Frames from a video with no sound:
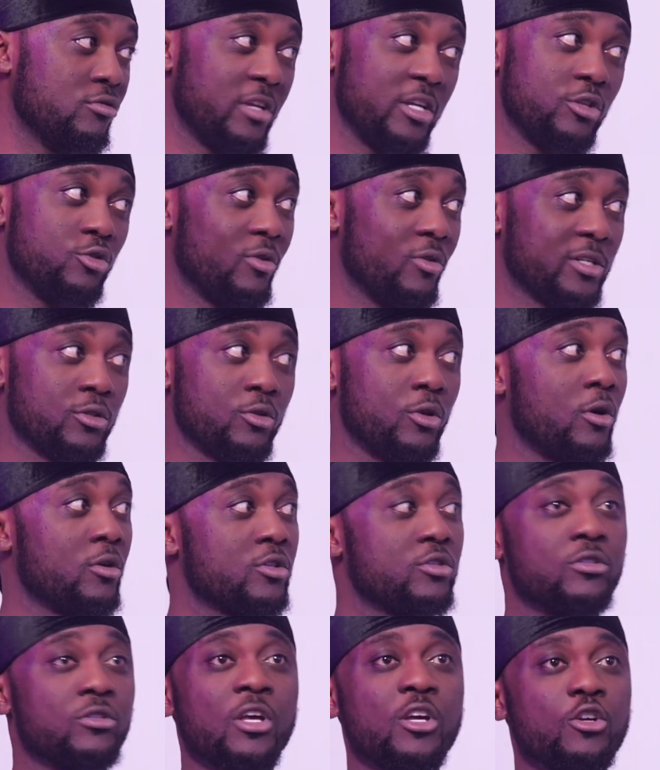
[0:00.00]
the US
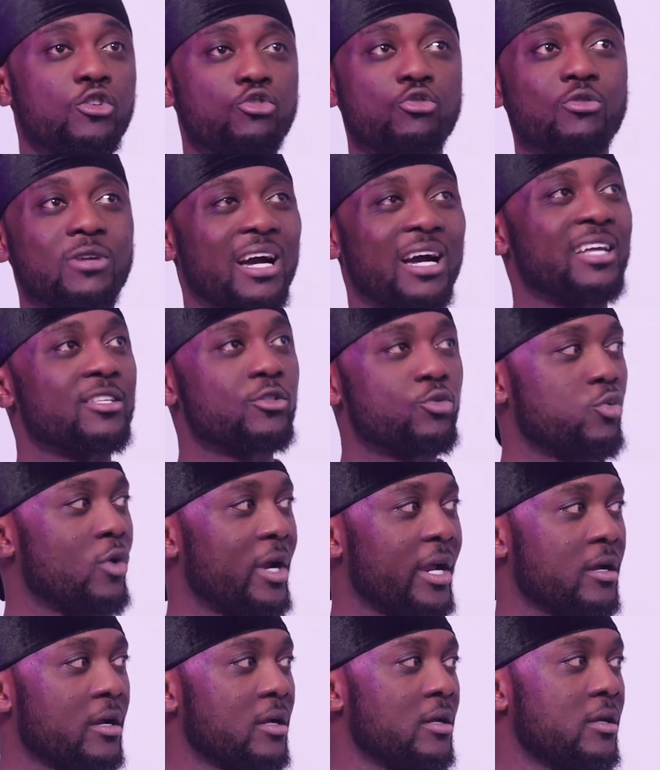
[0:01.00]
laws, you can't
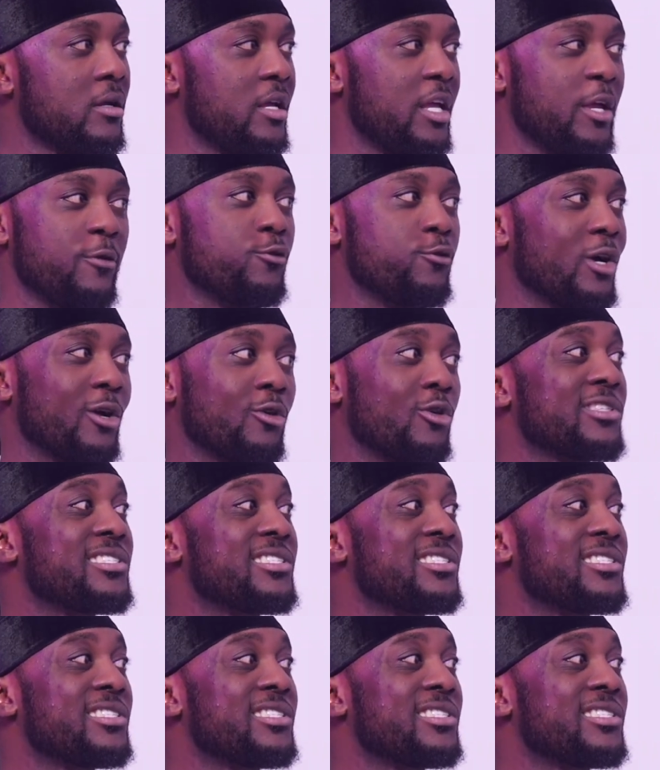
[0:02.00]
work if you're not